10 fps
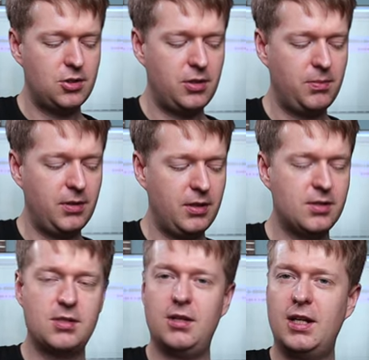
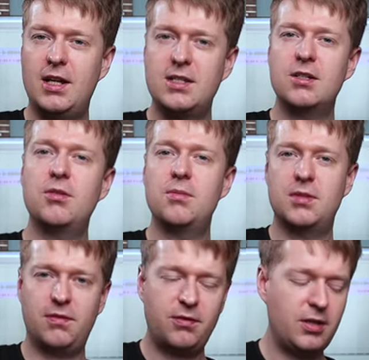triplet, so again it's in
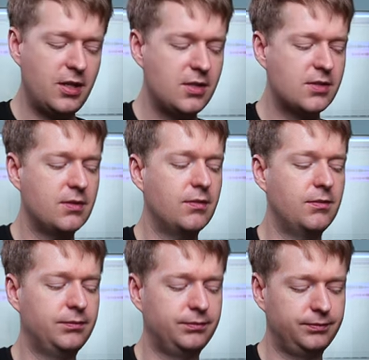groups of threes.
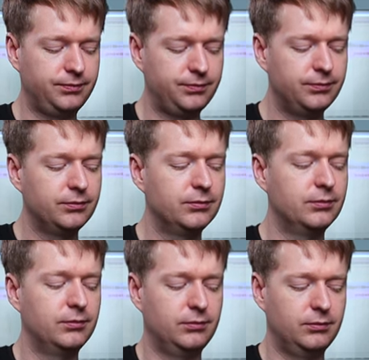
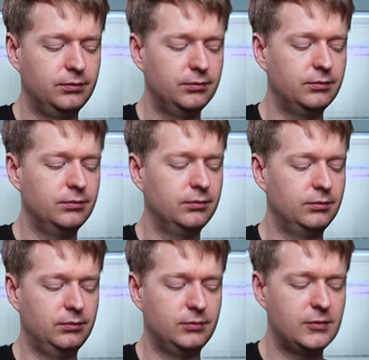
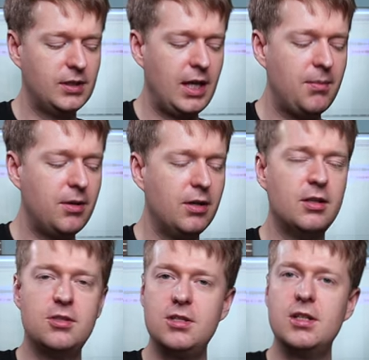To hammer
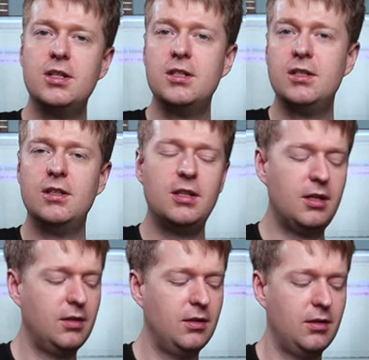on, just like you did in
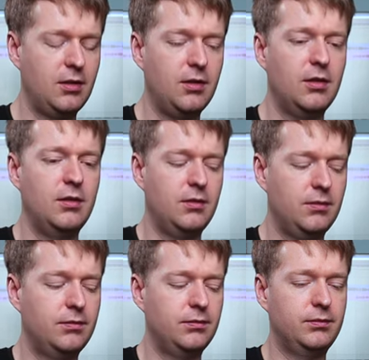the
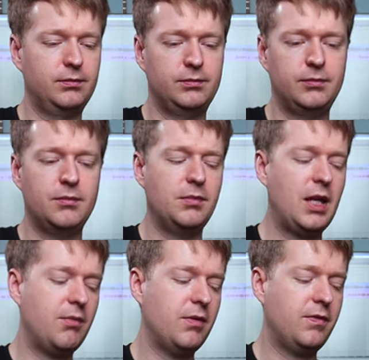
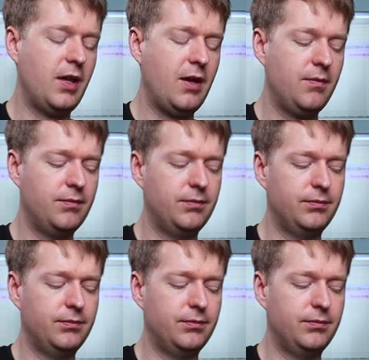that riff there.